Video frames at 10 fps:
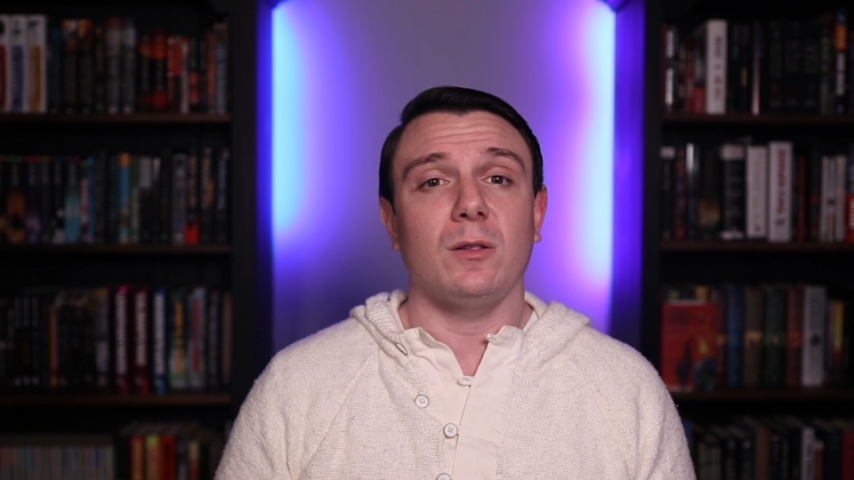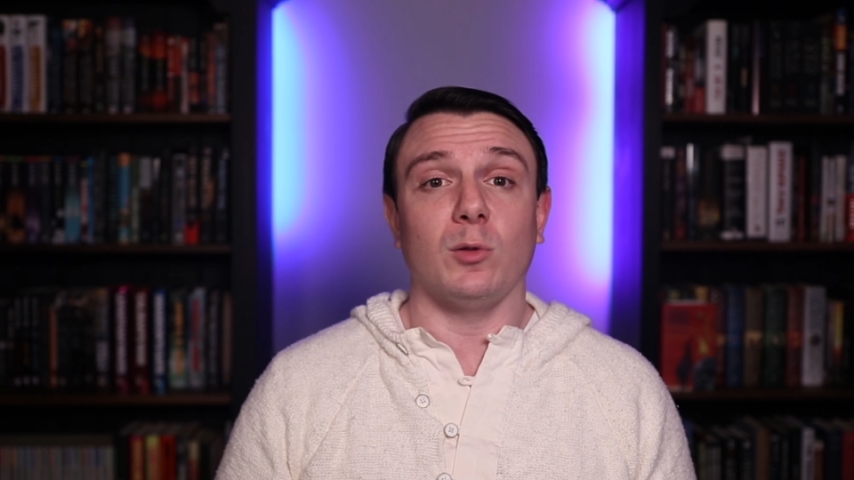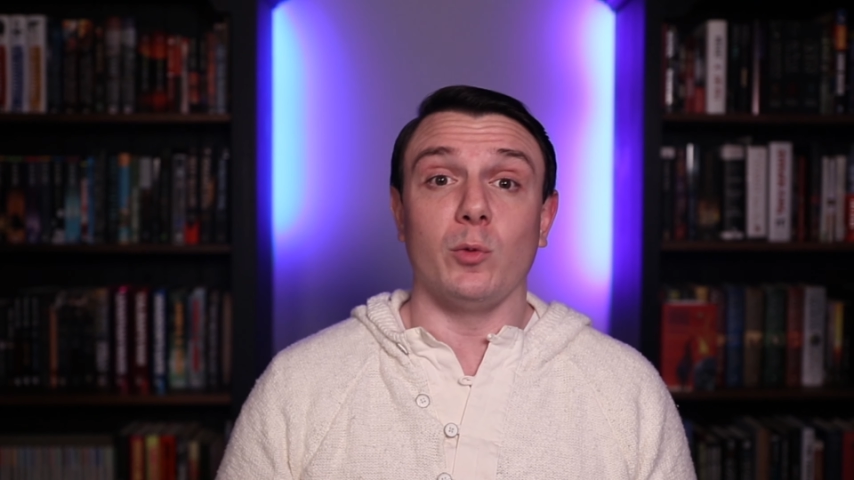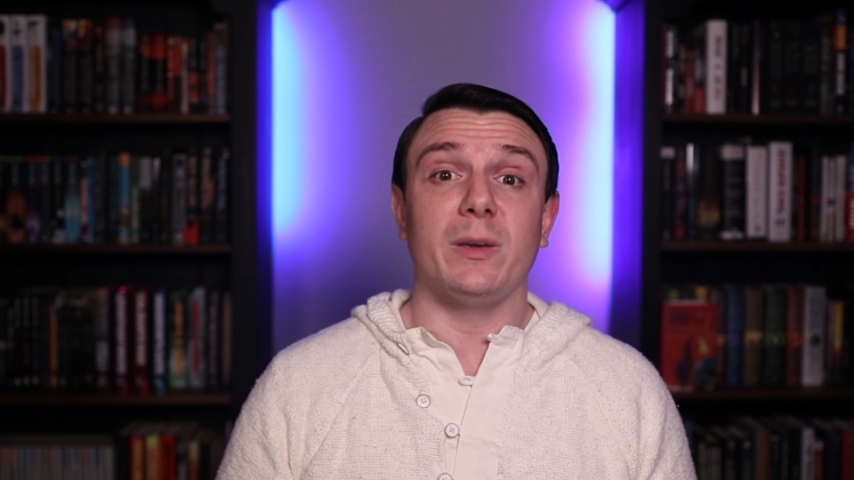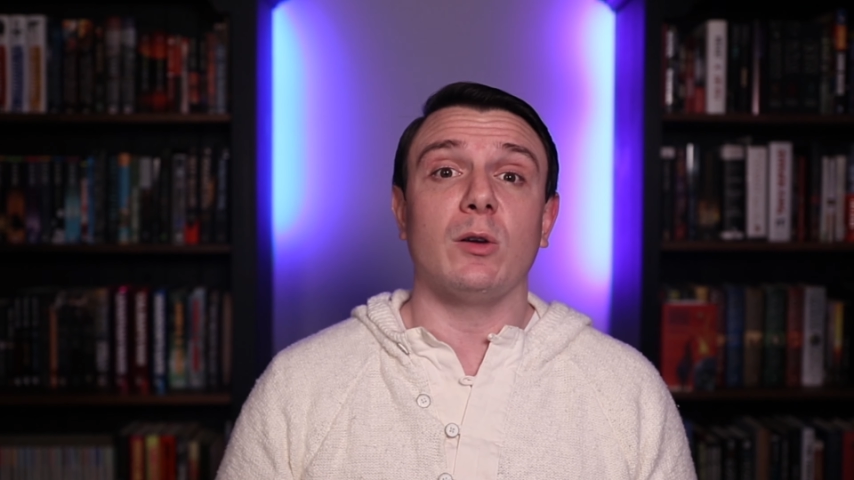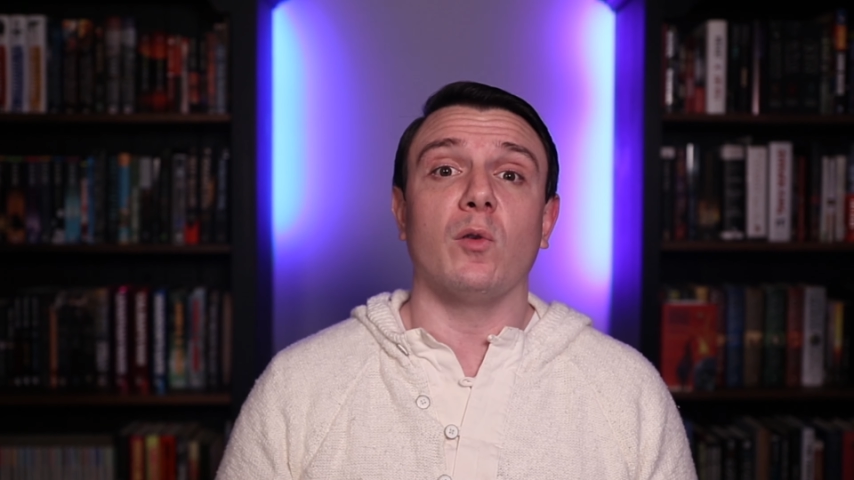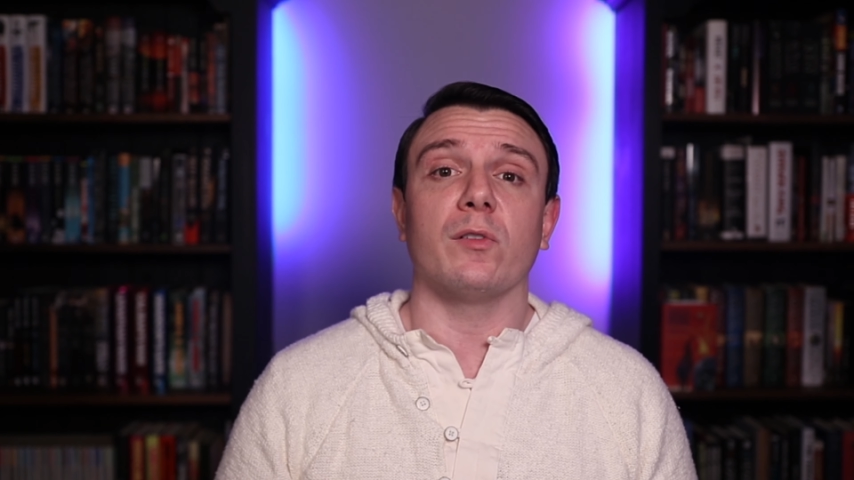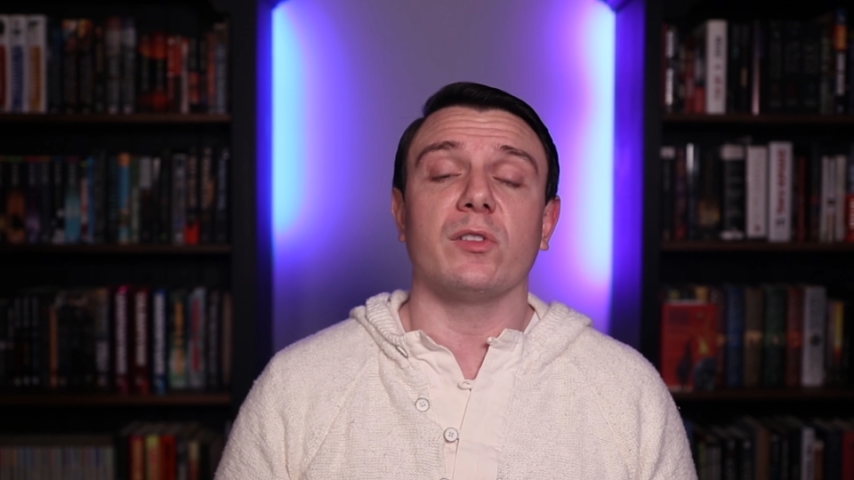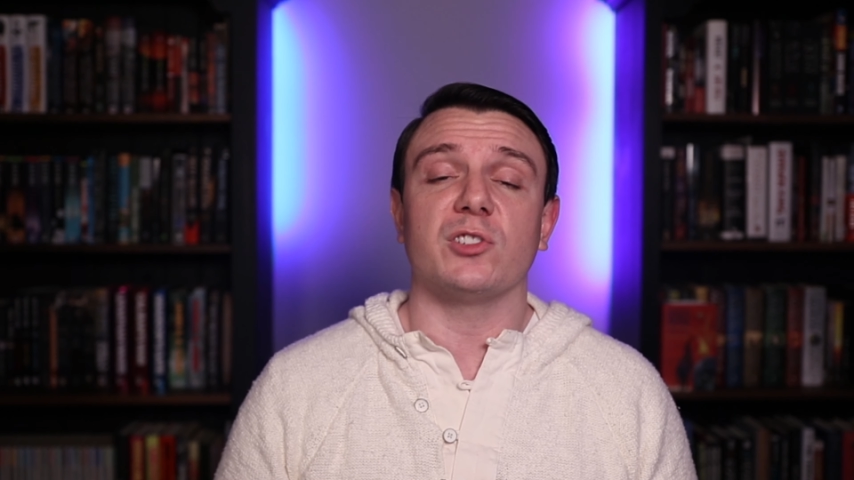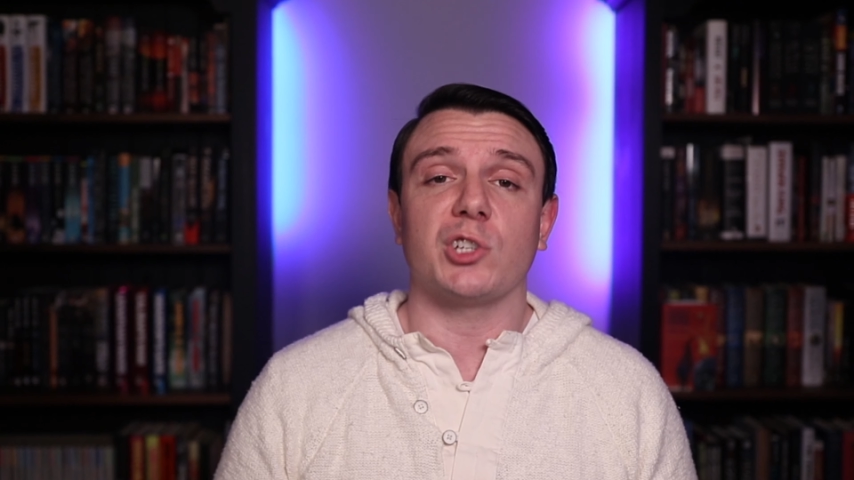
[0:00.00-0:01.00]
looming over
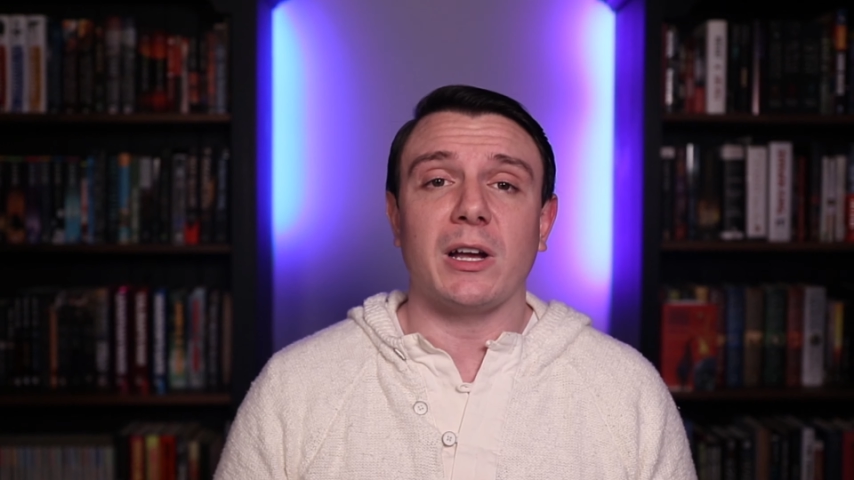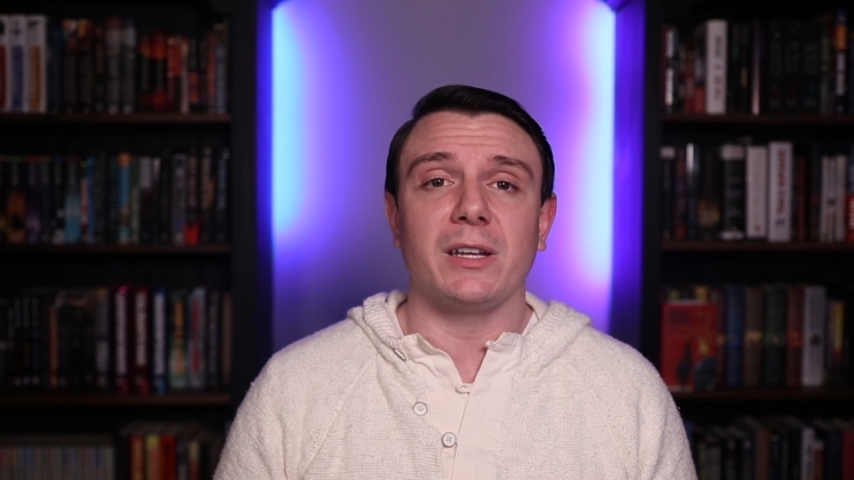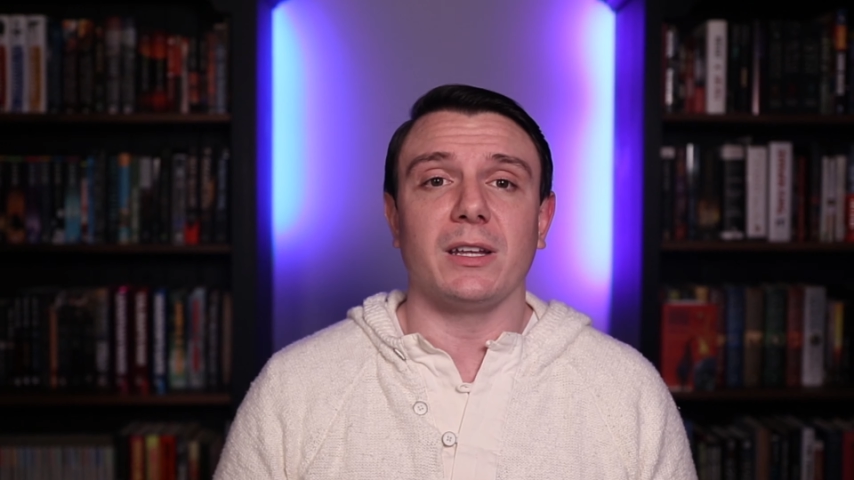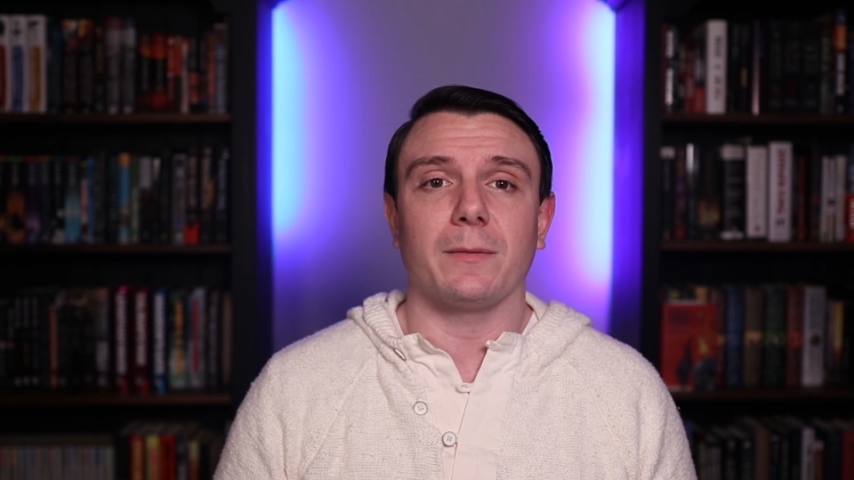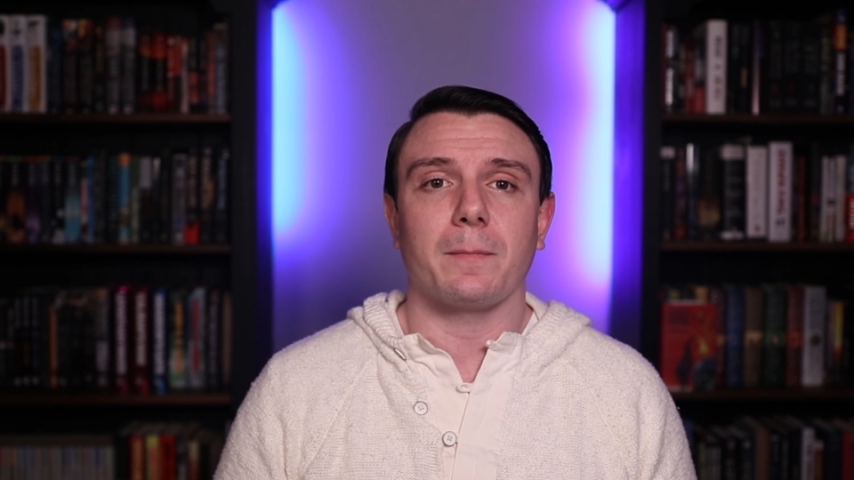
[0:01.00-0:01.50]
The Shining.